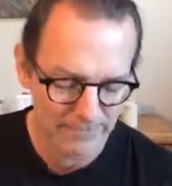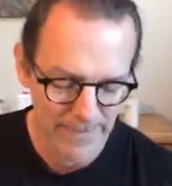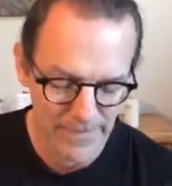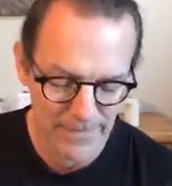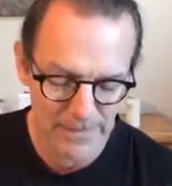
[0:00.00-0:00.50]

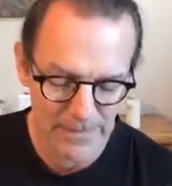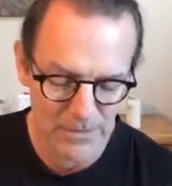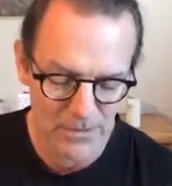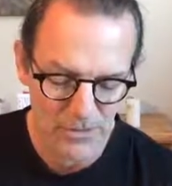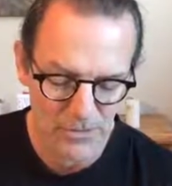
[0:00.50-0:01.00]
and it is
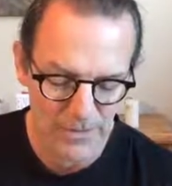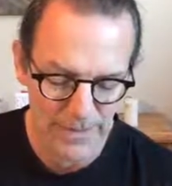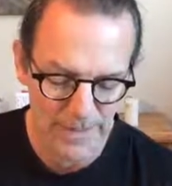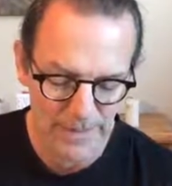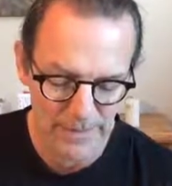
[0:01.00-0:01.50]
certain
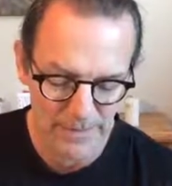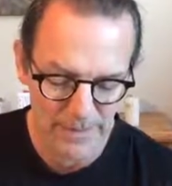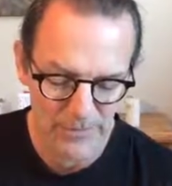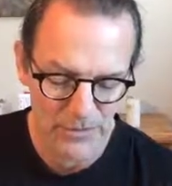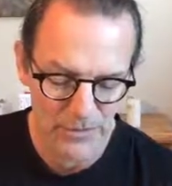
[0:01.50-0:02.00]
that
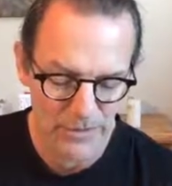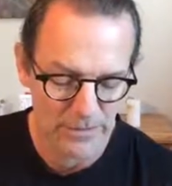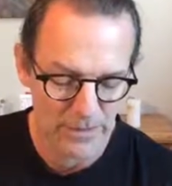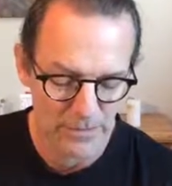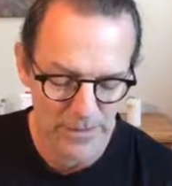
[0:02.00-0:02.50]
if she
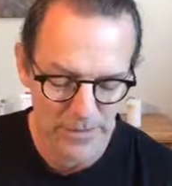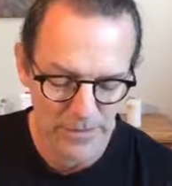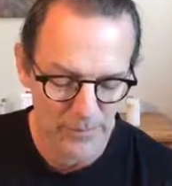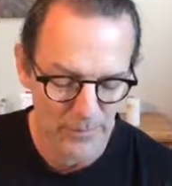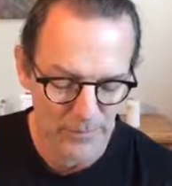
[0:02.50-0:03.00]
is
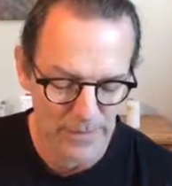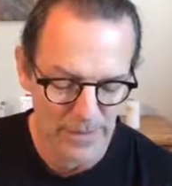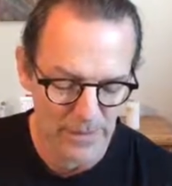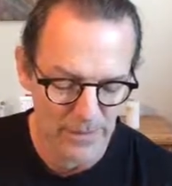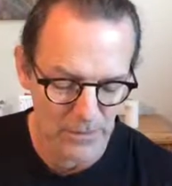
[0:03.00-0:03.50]
speaking from the
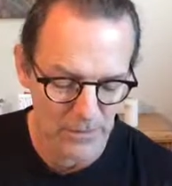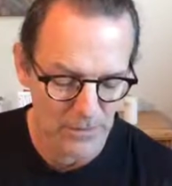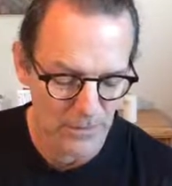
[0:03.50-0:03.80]
ego,